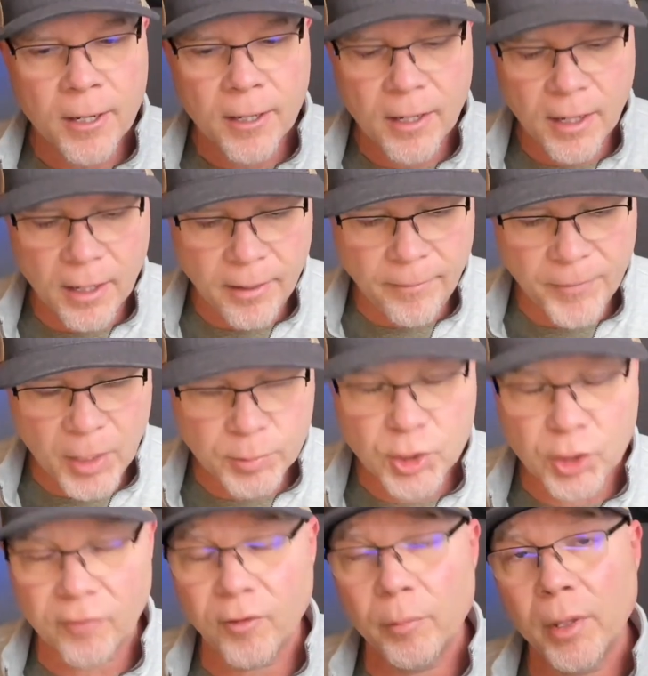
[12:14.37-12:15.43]

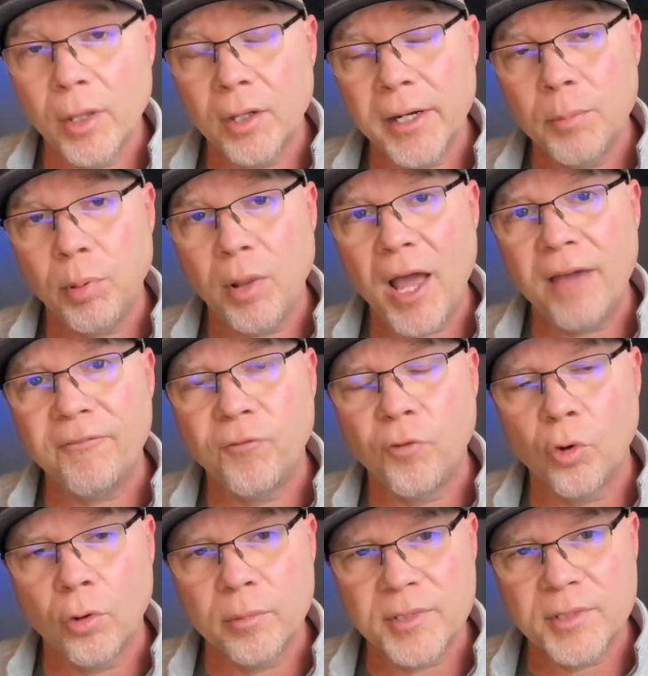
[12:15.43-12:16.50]
observability
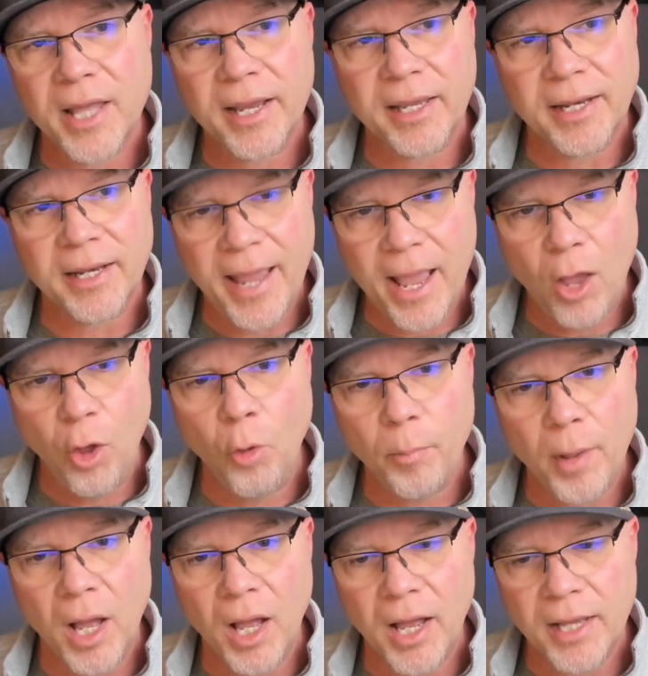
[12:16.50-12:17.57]
platforms that can
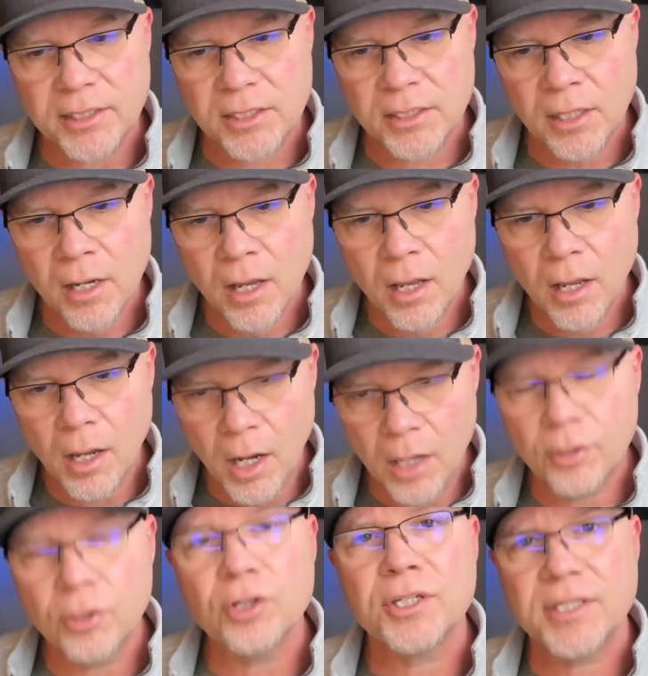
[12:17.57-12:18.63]
help us
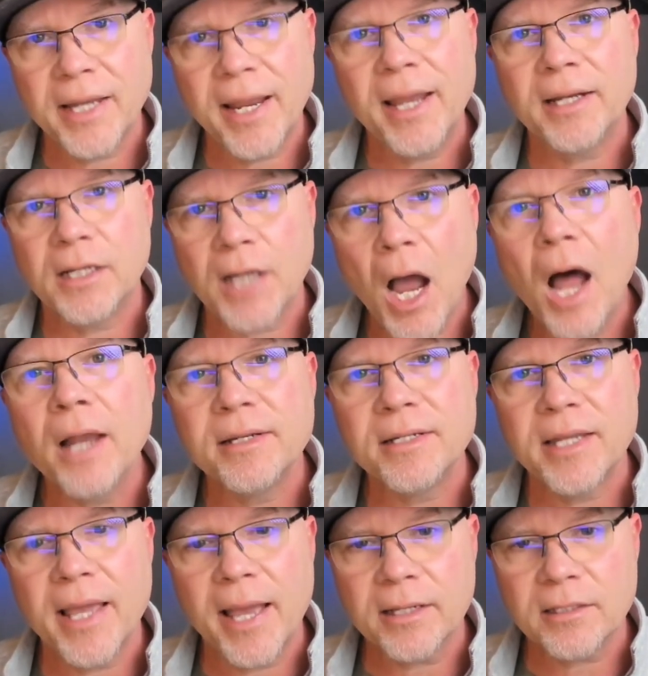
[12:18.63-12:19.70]
understand
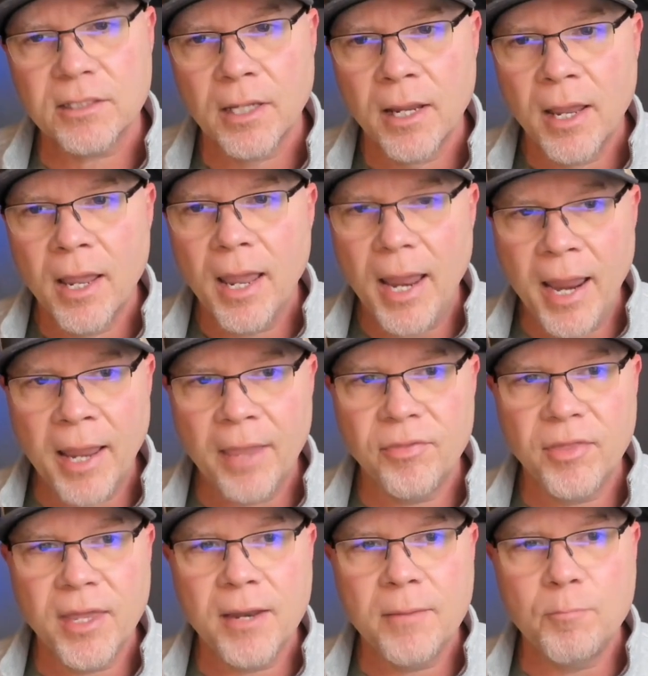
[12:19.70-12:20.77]
context,
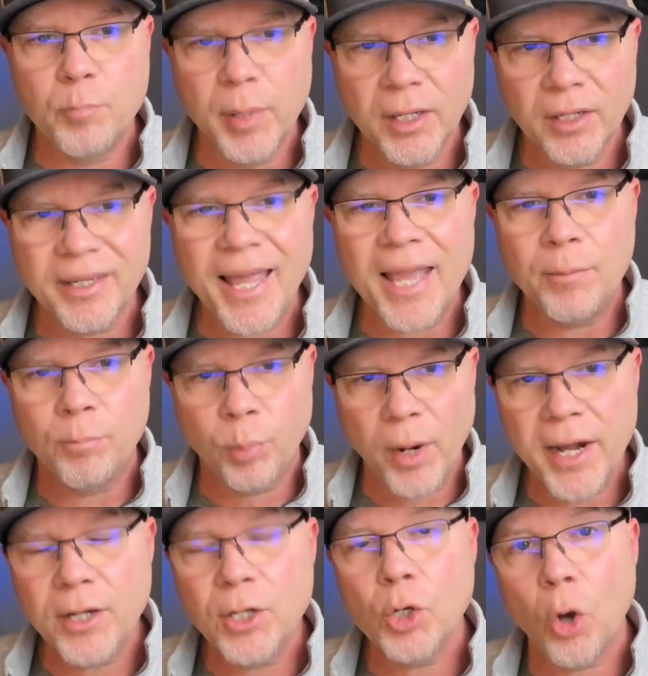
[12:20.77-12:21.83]
and then build a
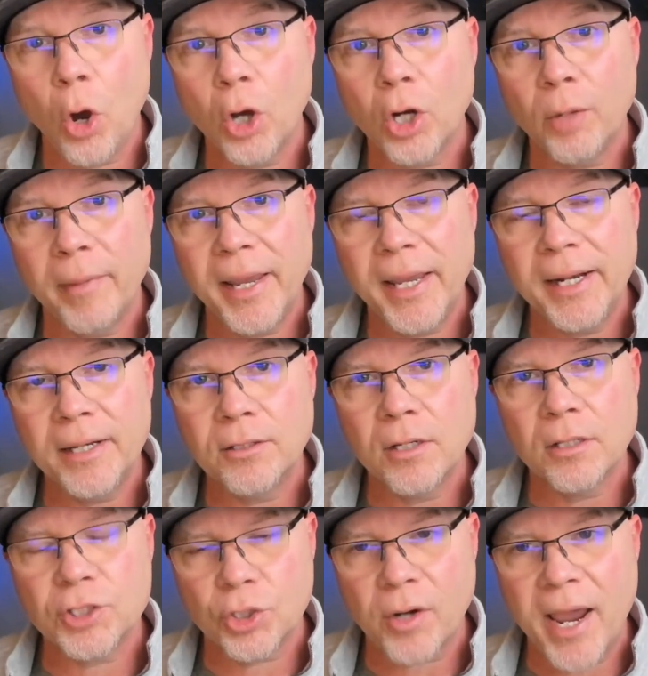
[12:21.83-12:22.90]
brand new automated
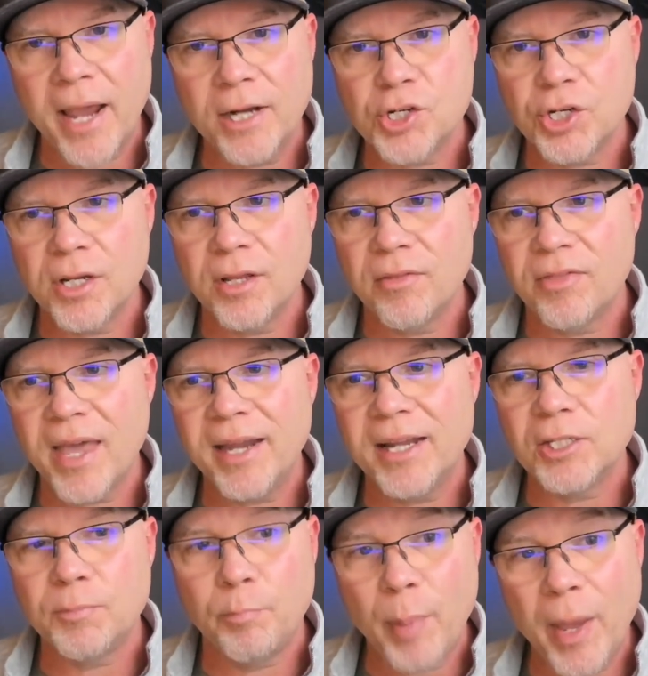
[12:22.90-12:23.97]
strategy that
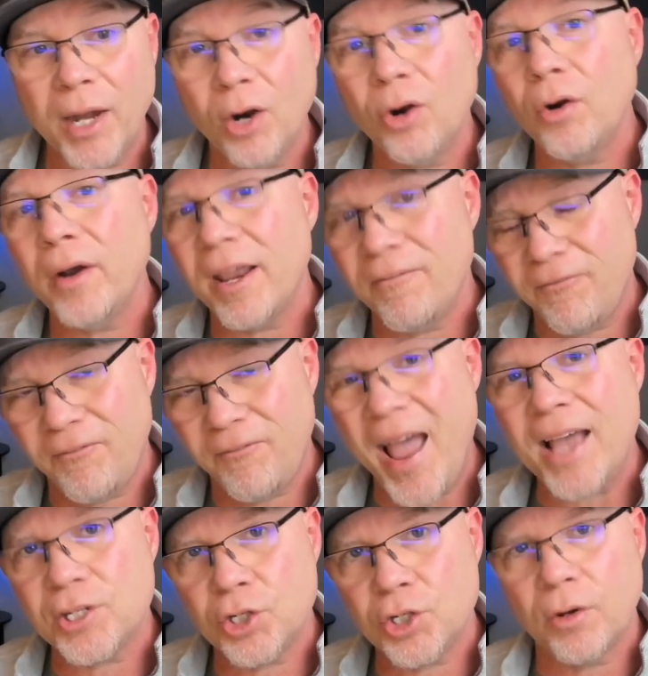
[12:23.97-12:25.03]
is better and
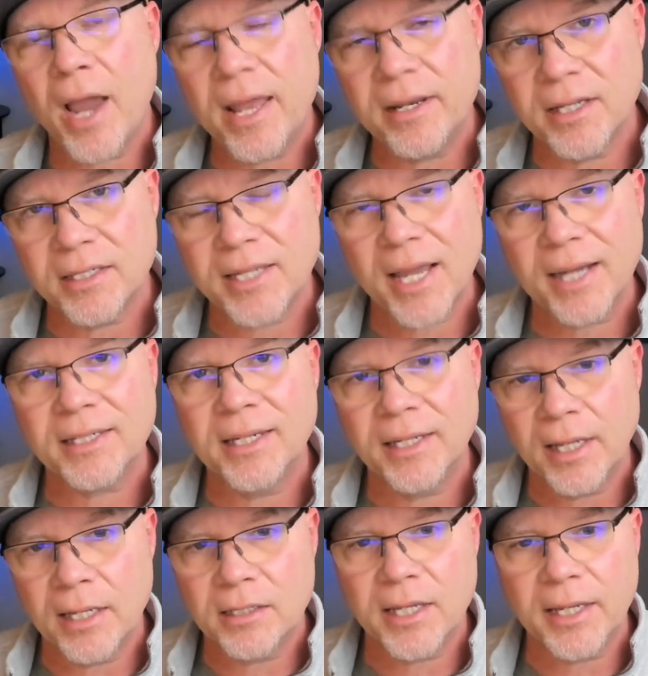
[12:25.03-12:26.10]
faster at
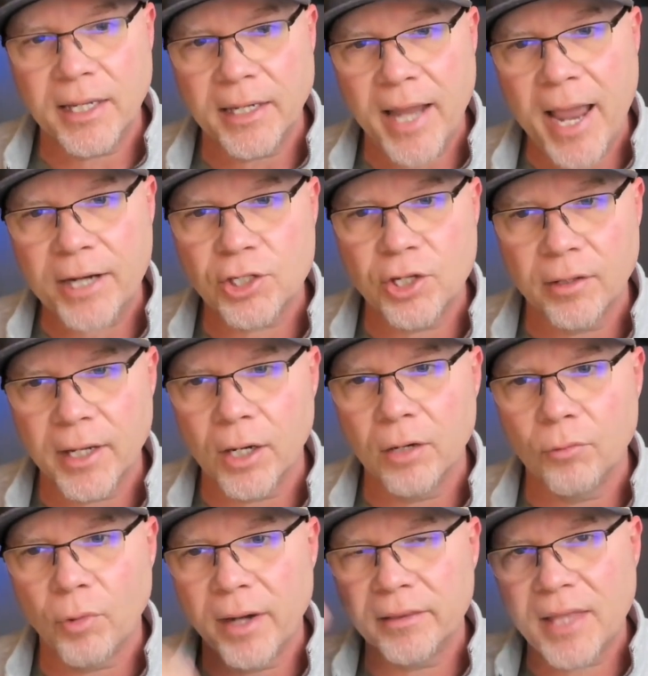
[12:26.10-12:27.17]
detecting and taking action there.
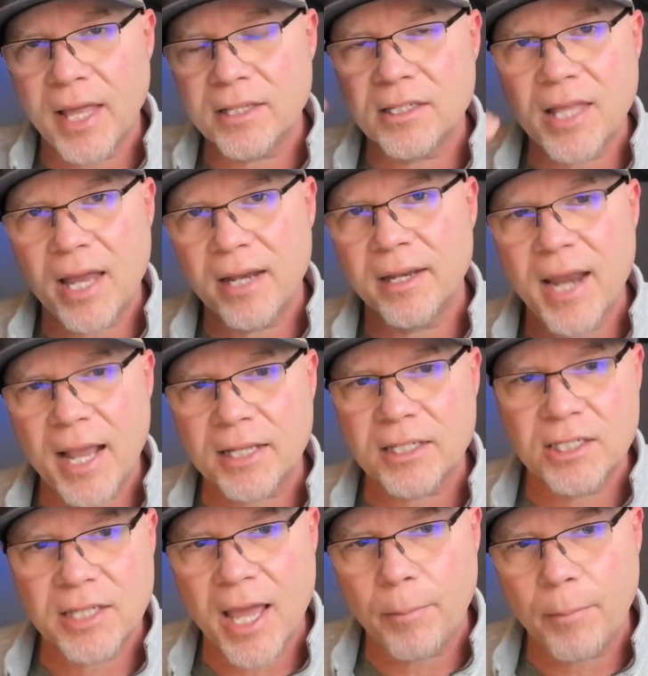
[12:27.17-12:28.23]
And right, that's that next
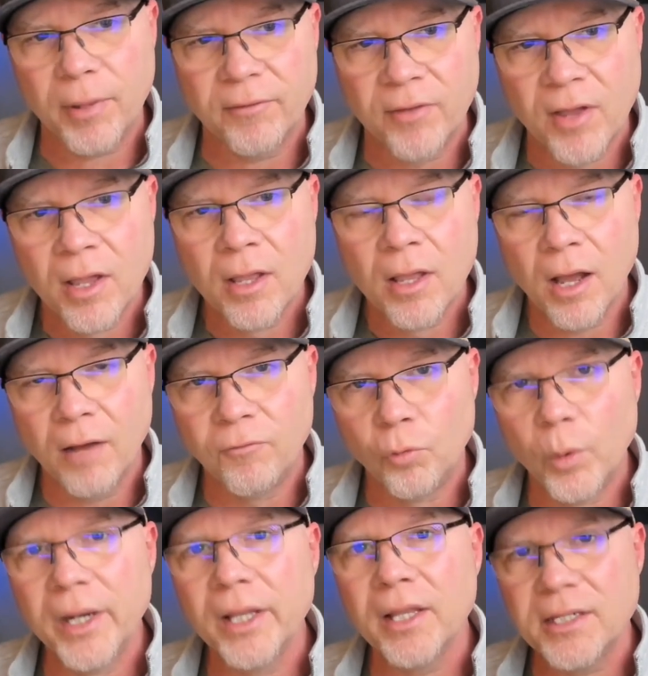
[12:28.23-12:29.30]
step of
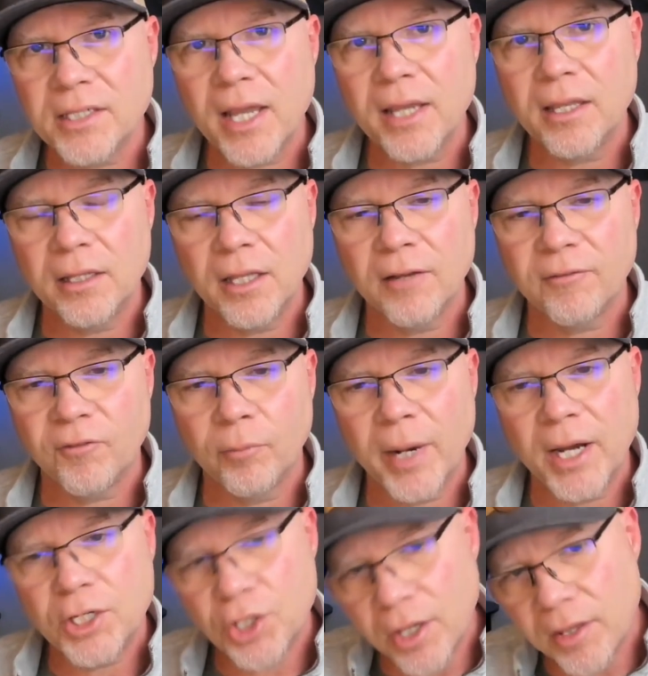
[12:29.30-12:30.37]
really taking the
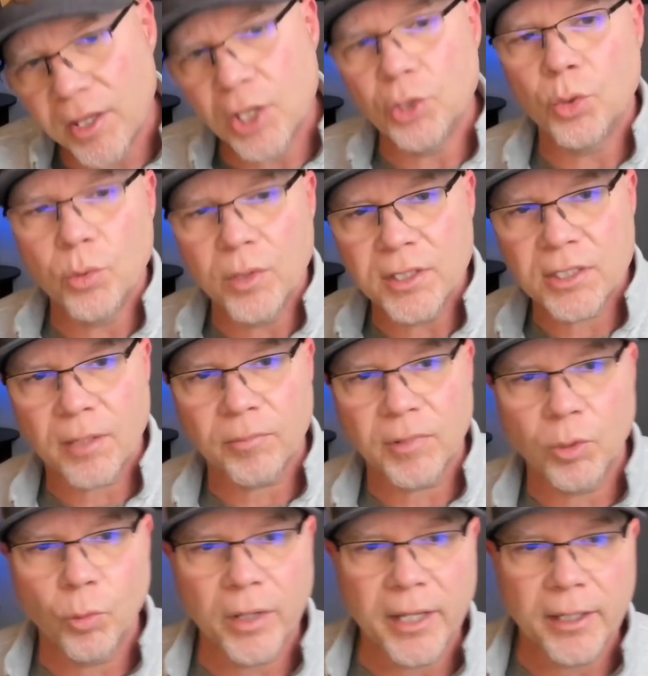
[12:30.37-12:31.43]
information and then doing
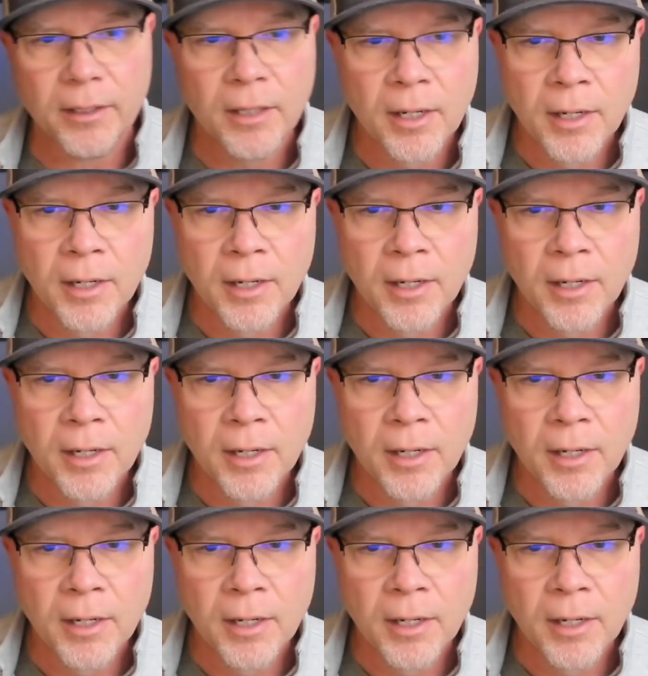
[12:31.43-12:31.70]
something with it.